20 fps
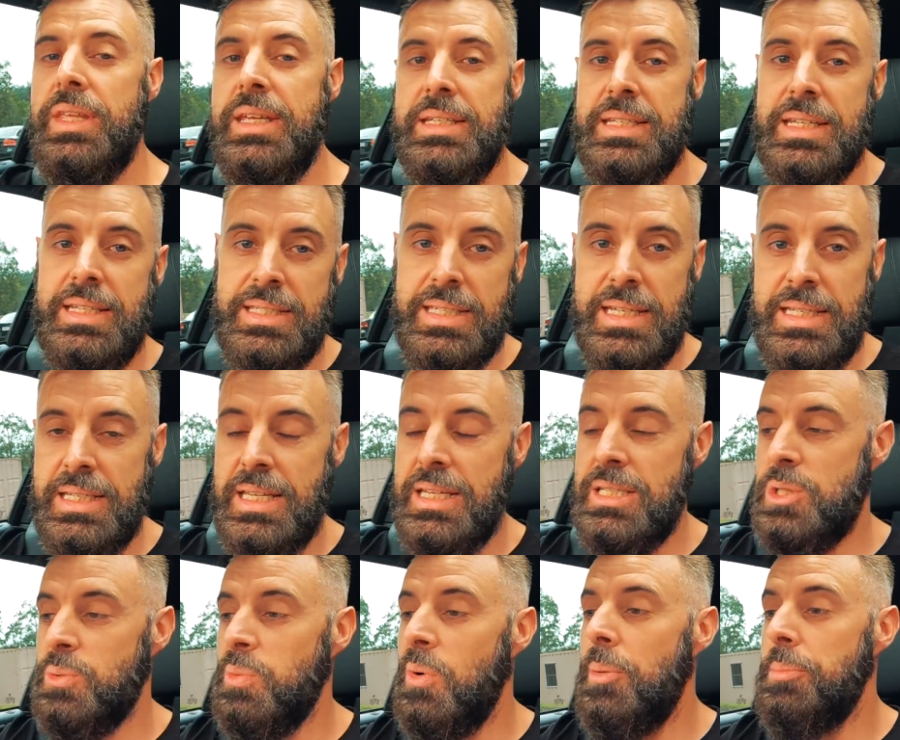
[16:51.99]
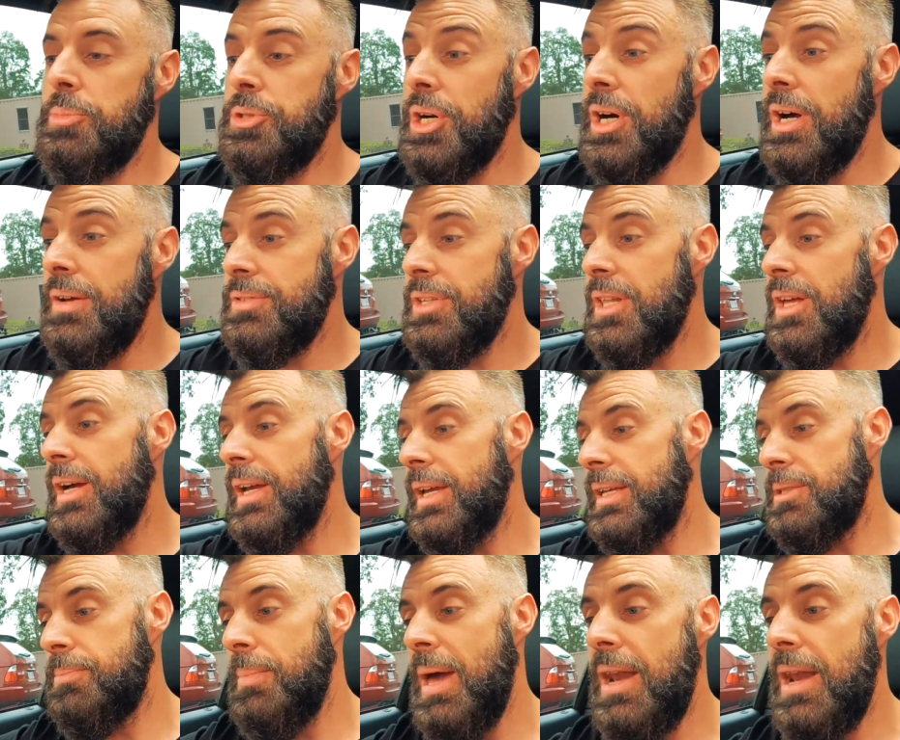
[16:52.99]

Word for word: the DCT swap drives like, its